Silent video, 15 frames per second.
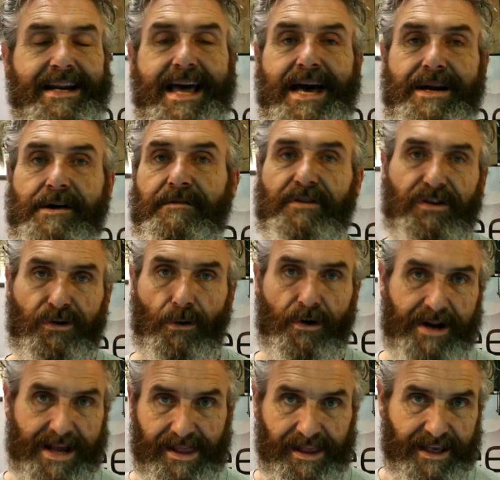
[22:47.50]
to head over to
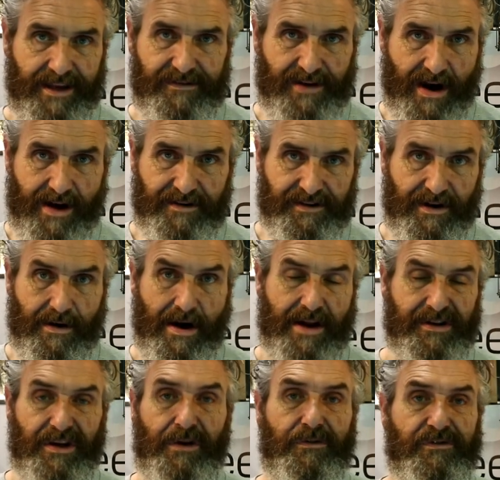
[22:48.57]
Tornelli Guitars here
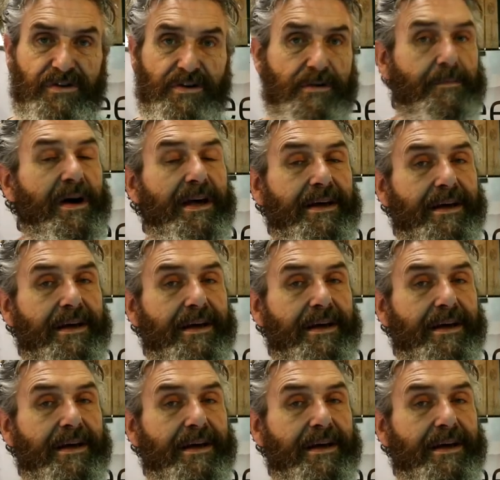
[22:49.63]
on YouTube.